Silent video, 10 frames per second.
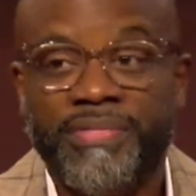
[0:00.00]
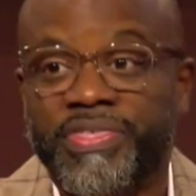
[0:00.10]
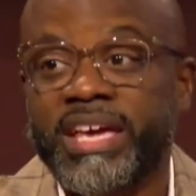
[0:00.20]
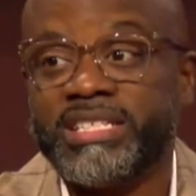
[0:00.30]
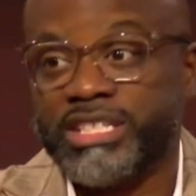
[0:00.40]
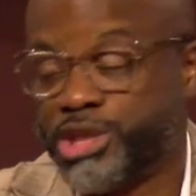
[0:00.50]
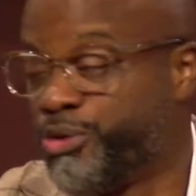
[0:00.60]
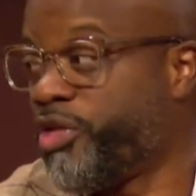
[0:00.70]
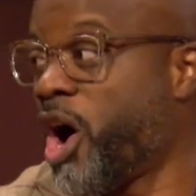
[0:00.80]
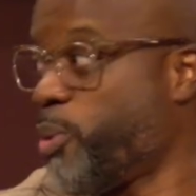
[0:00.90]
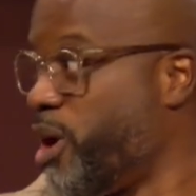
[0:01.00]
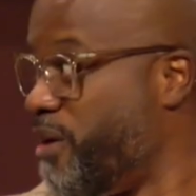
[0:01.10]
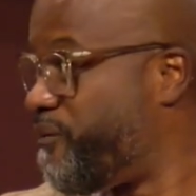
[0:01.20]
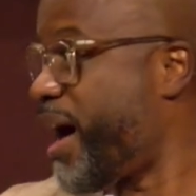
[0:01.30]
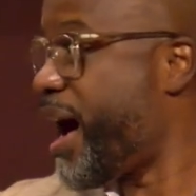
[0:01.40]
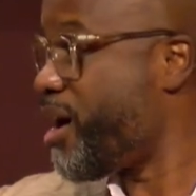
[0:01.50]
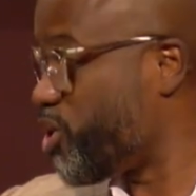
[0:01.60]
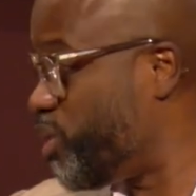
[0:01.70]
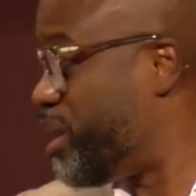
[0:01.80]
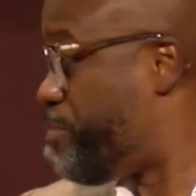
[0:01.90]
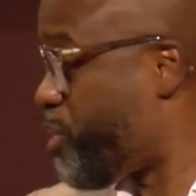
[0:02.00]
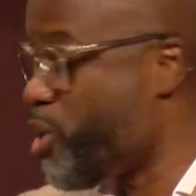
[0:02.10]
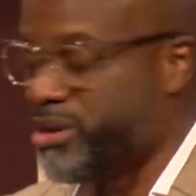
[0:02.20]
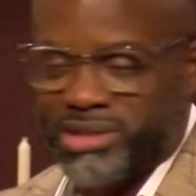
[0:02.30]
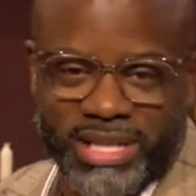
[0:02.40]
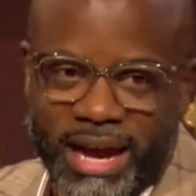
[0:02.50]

things that you thought were of value and importance now